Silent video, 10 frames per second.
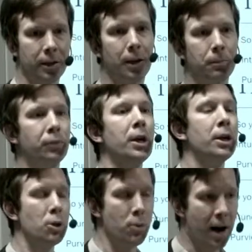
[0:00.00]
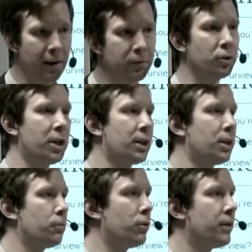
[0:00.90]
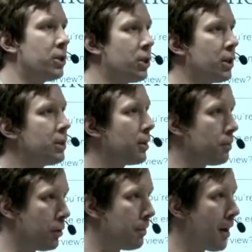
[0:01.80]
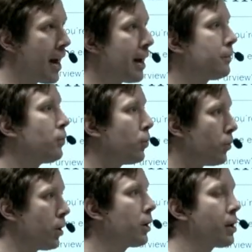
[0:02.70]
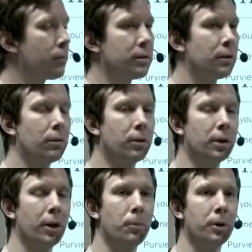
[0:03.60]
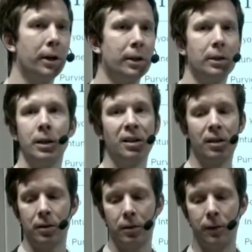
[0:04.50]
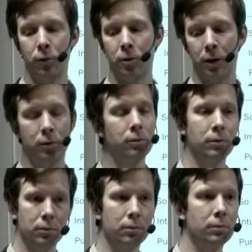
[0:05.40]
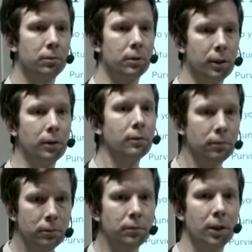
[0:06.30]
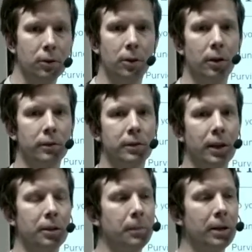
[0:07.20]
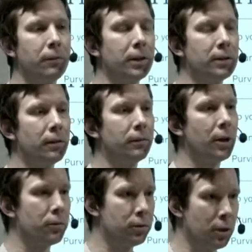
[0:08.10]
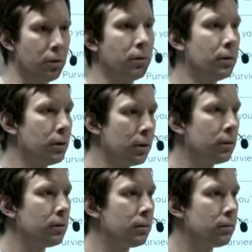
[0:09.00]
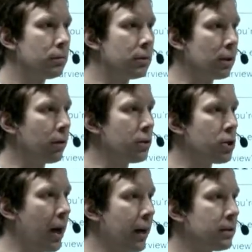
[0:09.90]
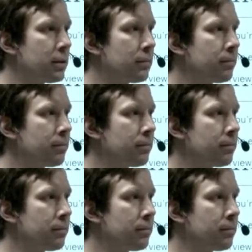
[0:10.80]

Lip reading: up, you have your tenant provisioned and prepared for working with Security Copilot. If you don't, well, then you can't take the benefits of those new technology gains.